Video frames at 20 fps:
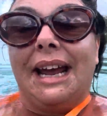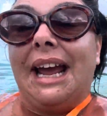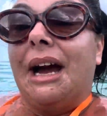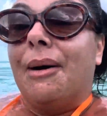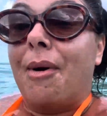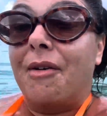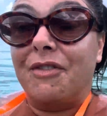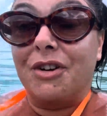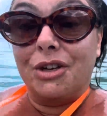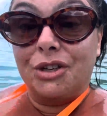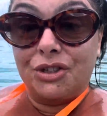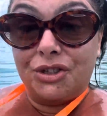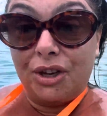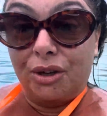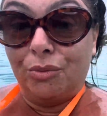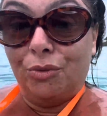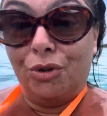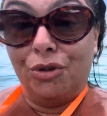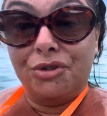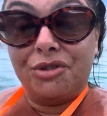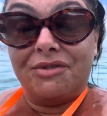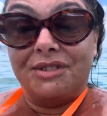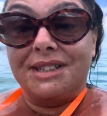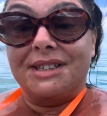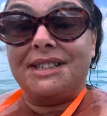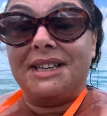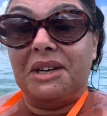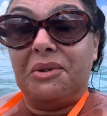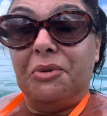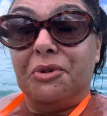However, salt water and
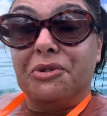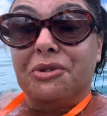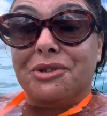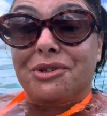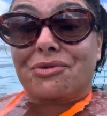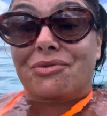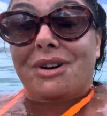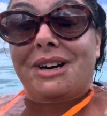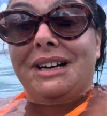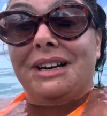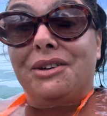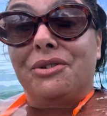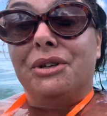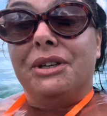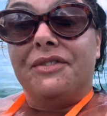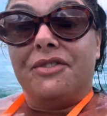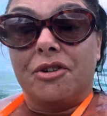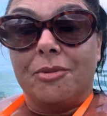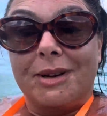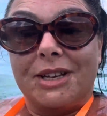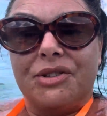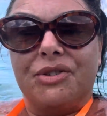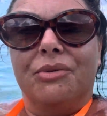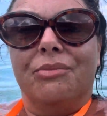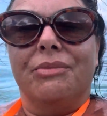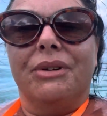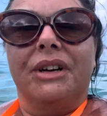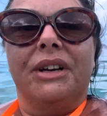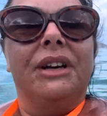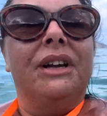seawater is really good if you're a bit
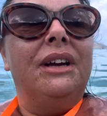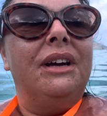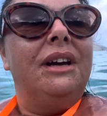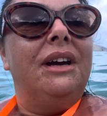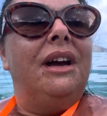sunburnt.